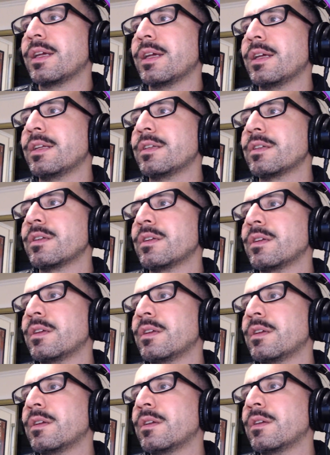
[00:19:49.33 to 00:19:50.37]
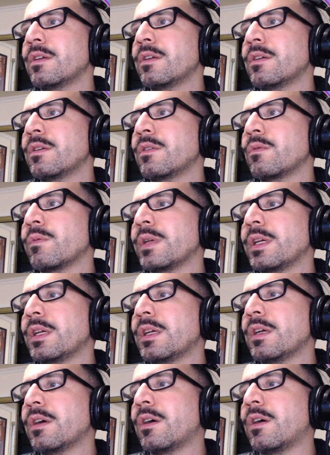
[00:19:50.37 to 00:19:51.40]
And
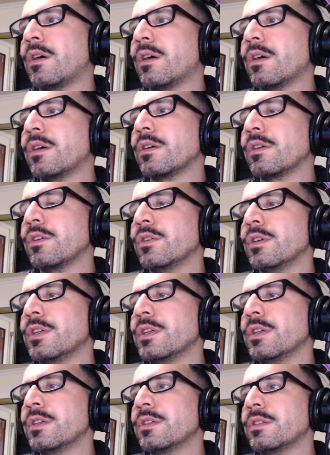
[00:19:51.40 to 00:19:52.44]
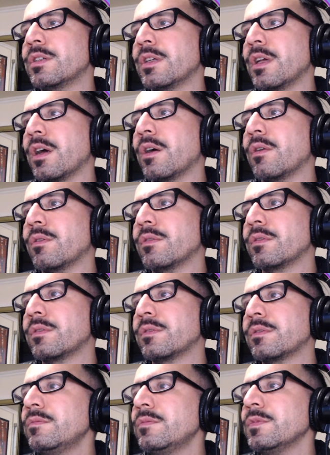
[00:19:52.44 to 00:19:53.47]
we are good to go.
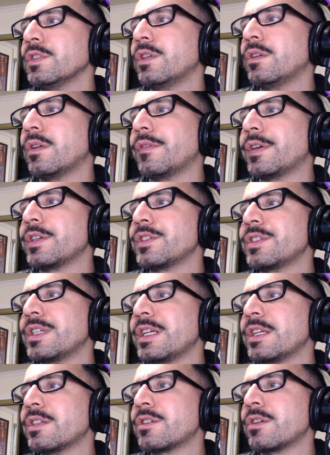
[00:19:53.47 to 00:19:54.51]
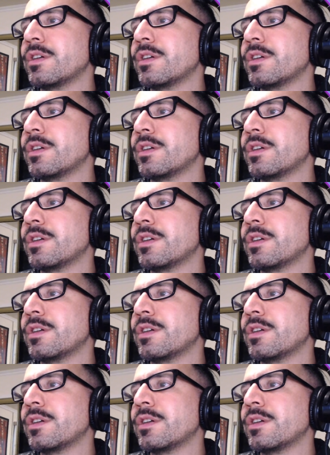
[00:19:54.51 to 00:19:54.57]
All of our scenes